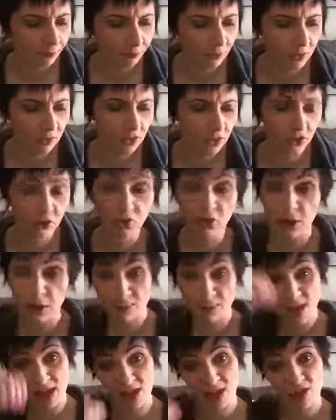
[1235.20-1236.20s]
So you're going to
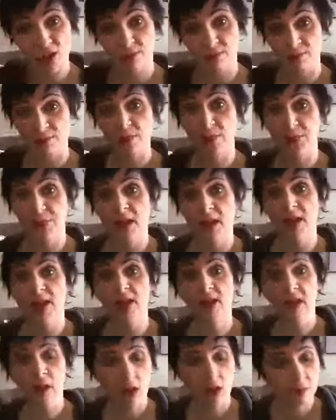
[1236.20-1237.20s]
make your bank
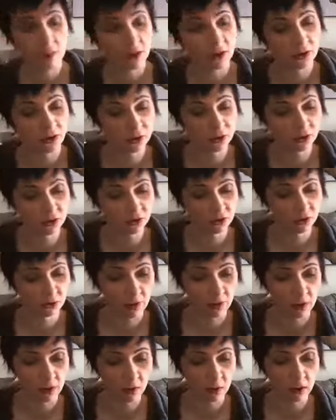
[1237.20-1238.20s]
account, and then you're going to turn
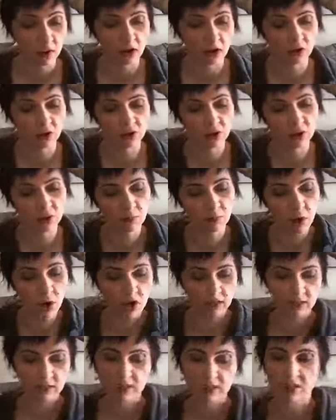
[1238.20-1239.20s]
around and you're going to
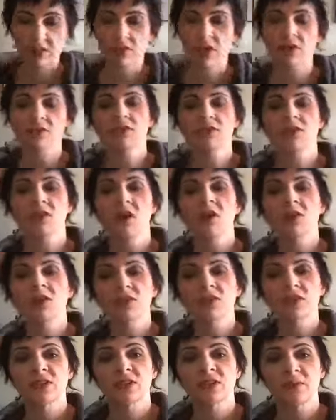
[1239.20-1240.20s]
deposit that
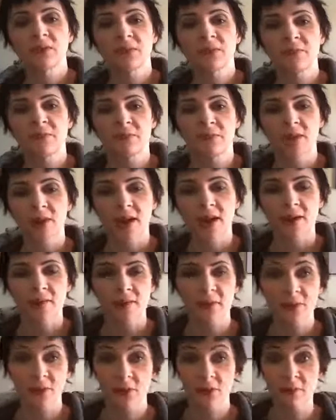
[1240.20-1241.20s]
$1,000 into it,
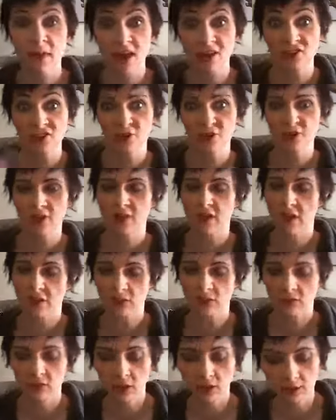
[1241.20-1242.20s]
okay, your imaginary
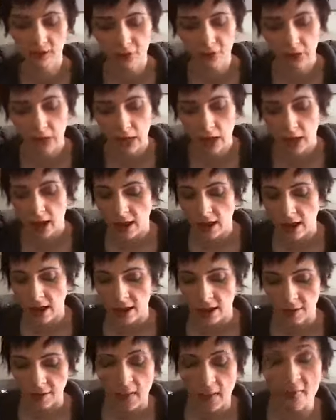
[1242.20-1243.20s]
$1,000,
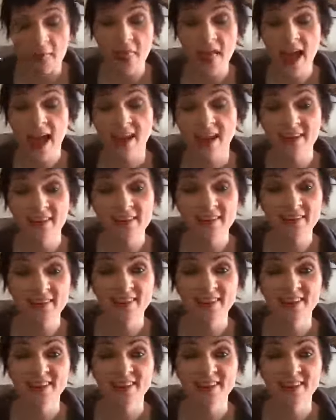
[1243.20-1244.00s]
and then